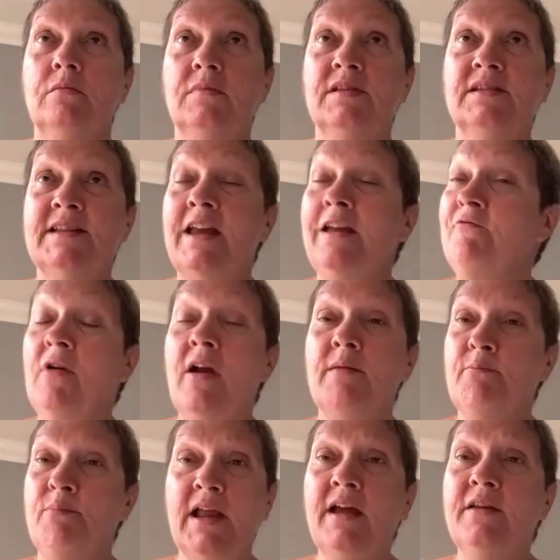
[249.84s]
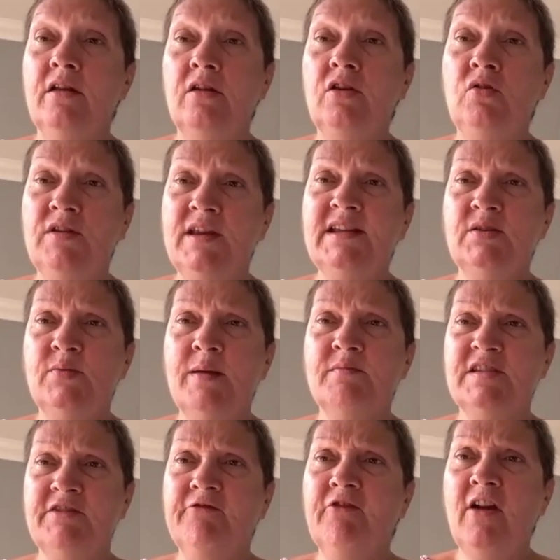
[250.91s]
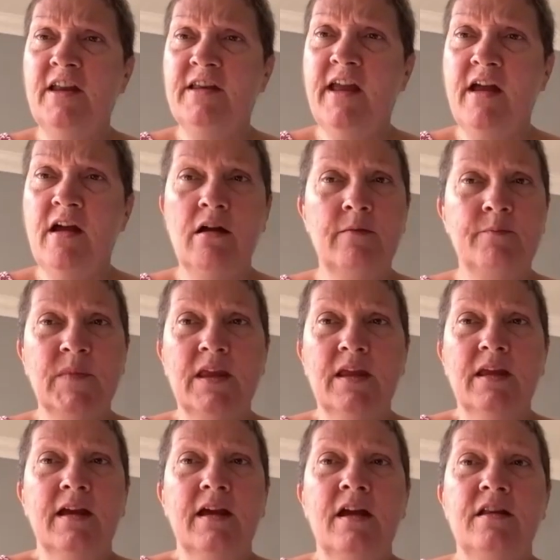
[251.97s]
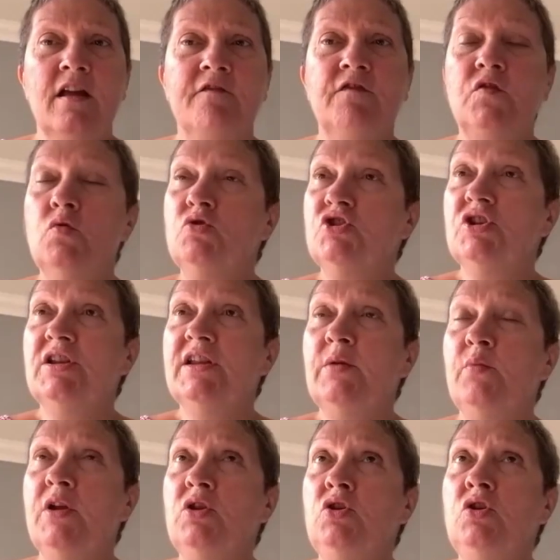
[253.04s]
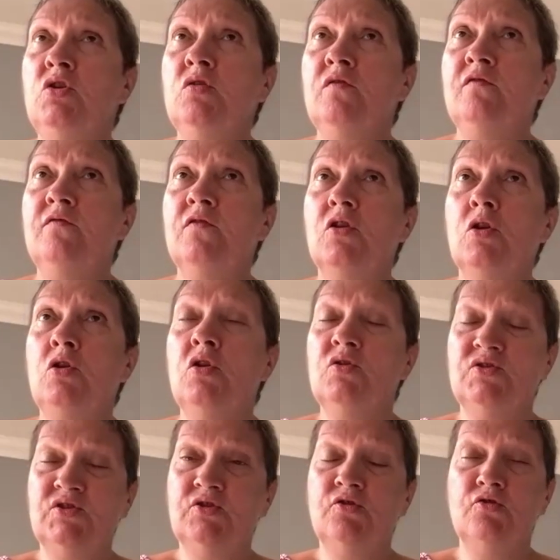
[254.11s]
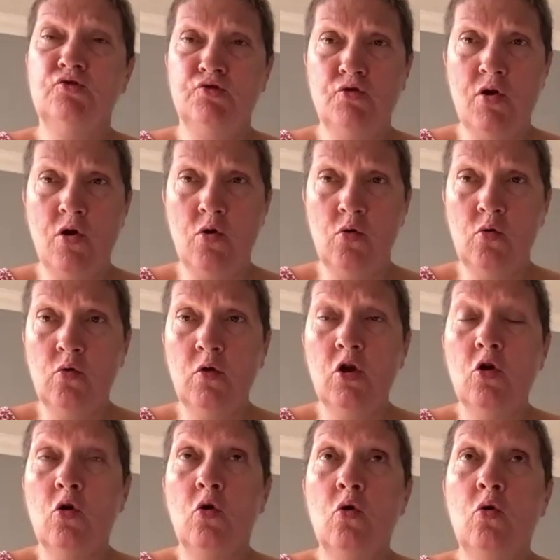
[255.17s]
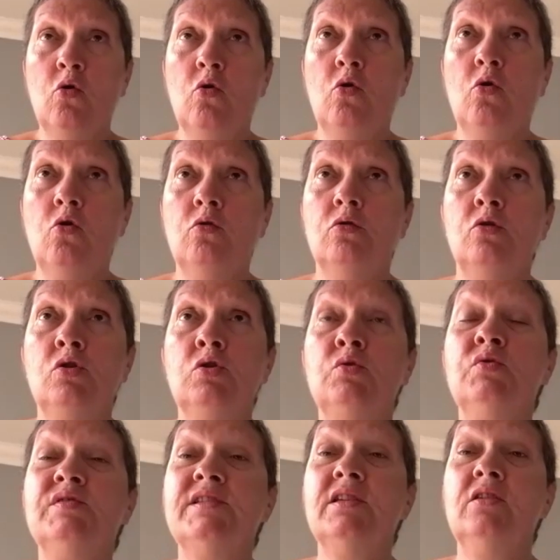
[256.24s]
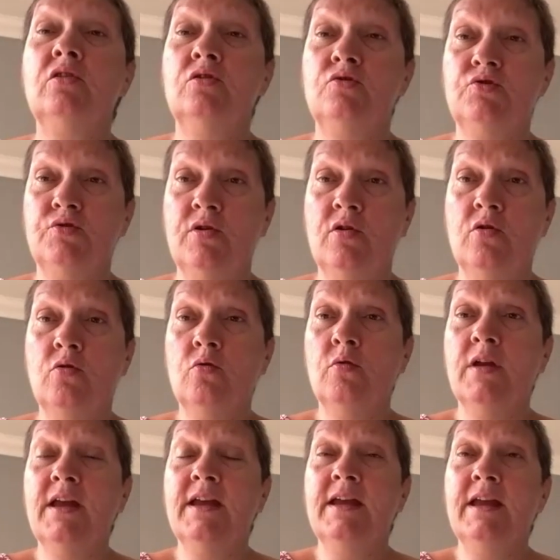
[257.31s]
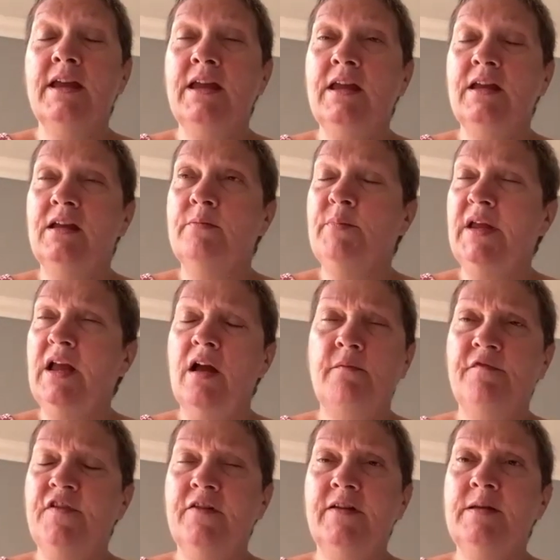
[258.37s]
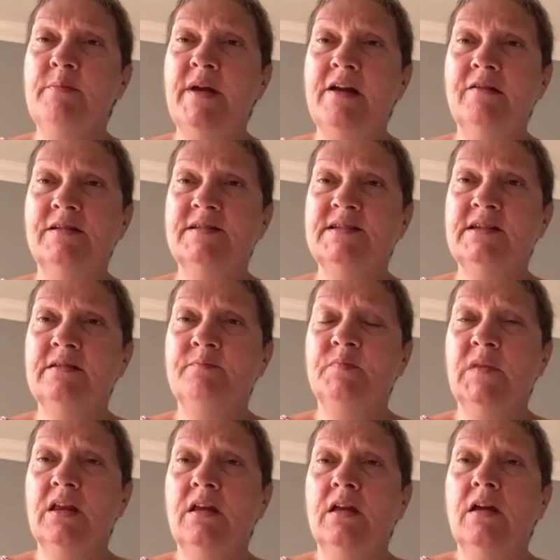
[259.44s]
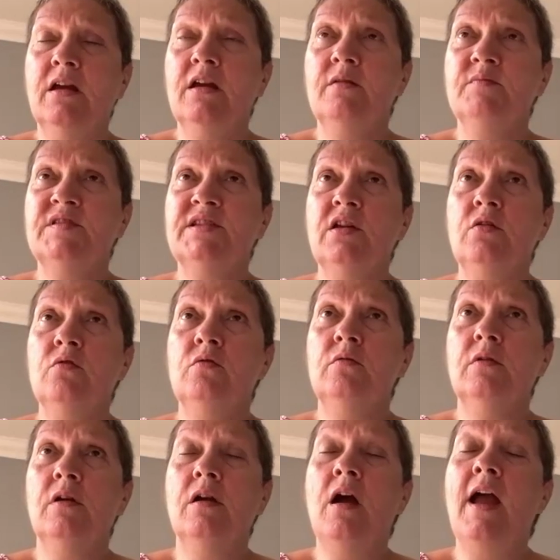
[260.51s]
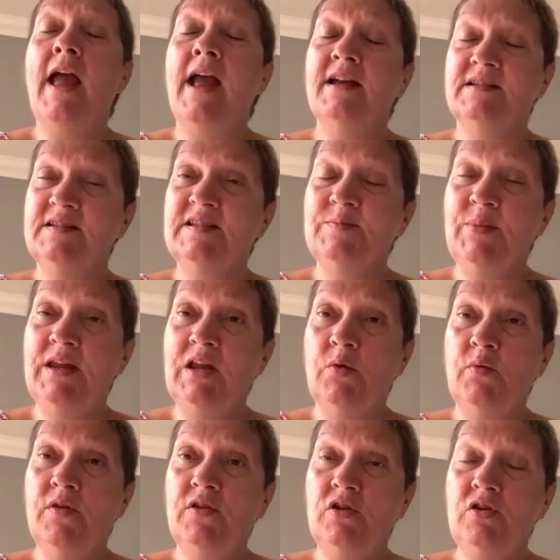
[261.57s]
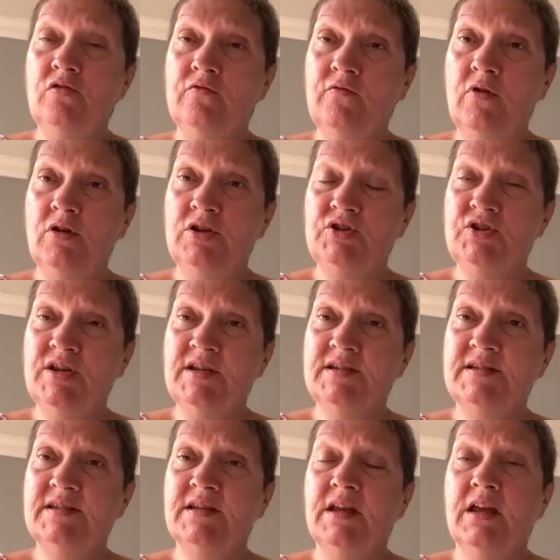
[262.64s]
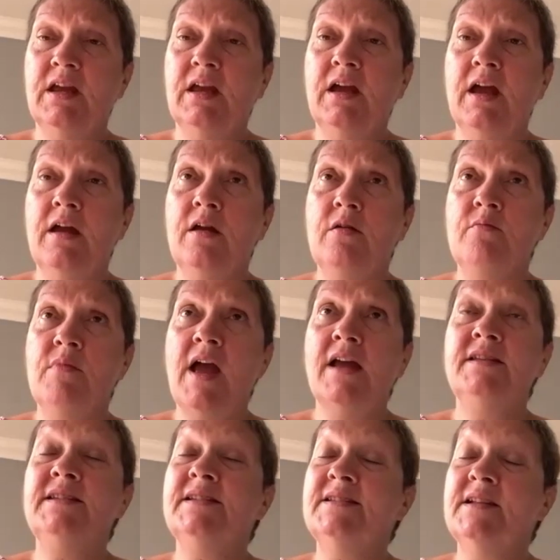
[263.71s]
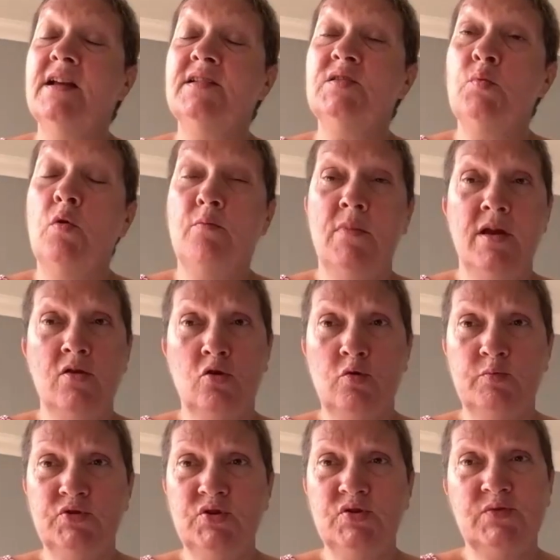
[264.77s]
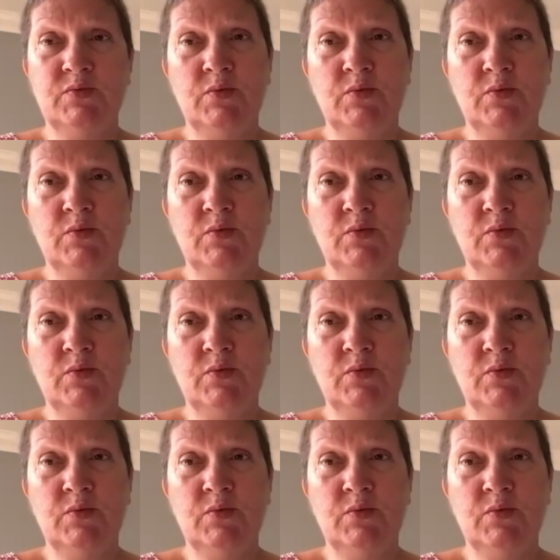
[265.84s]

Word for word: say, right, bladder, you need to empty right now. And unfortunately, when you lost control or losing control, it can become very embarrassing. Um, mm-hmm. Um, so I had to speak with a urologist um, and discuss what my options